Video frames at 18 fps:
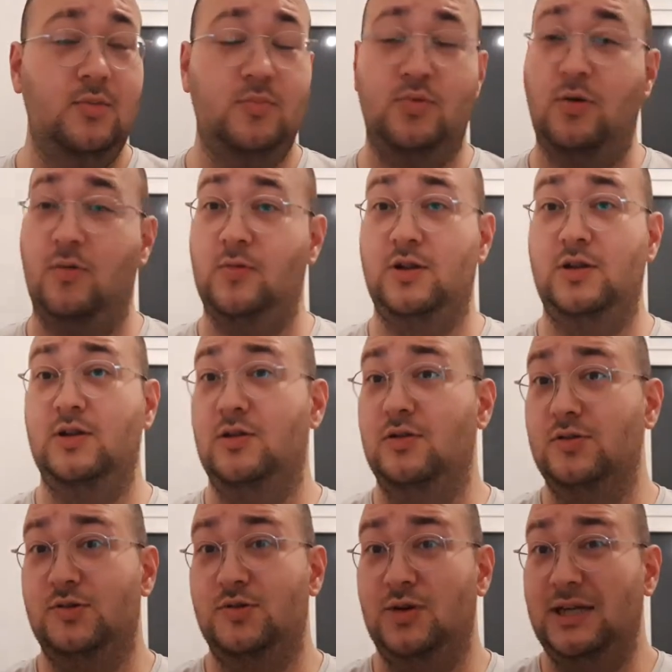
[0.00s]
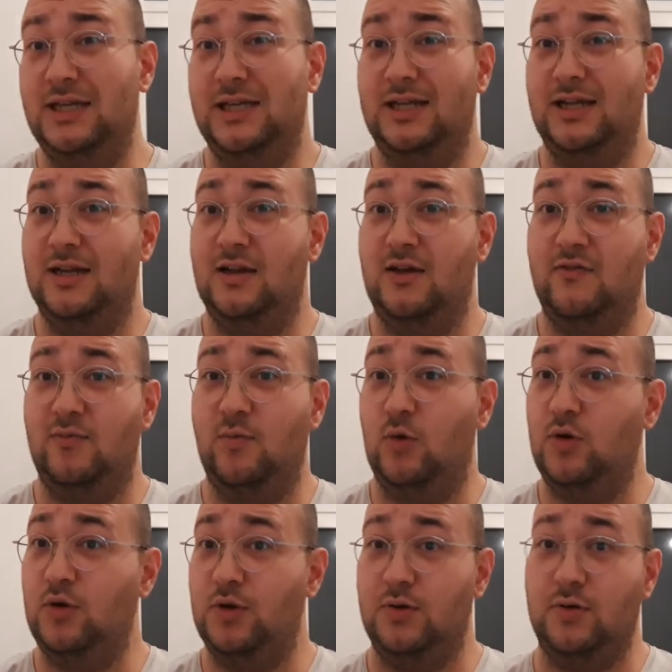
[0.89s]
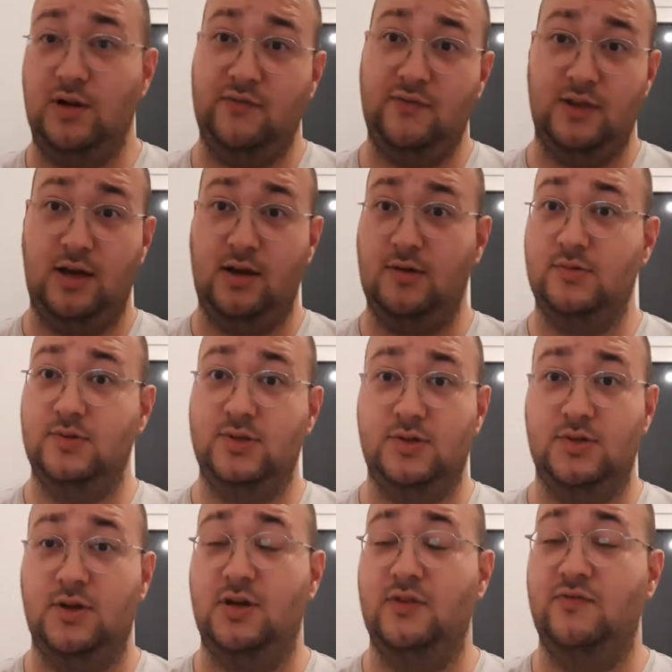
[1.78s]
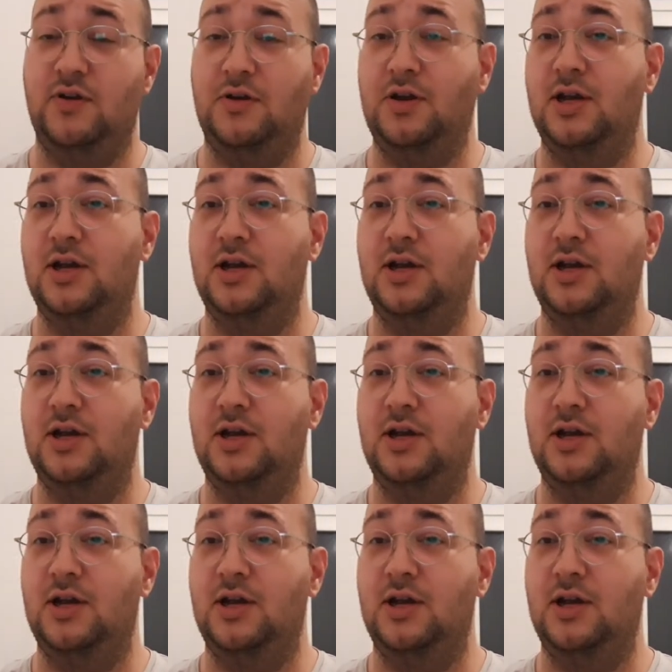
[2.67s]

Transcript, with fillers: probably not drinking enough water, even though I was trying very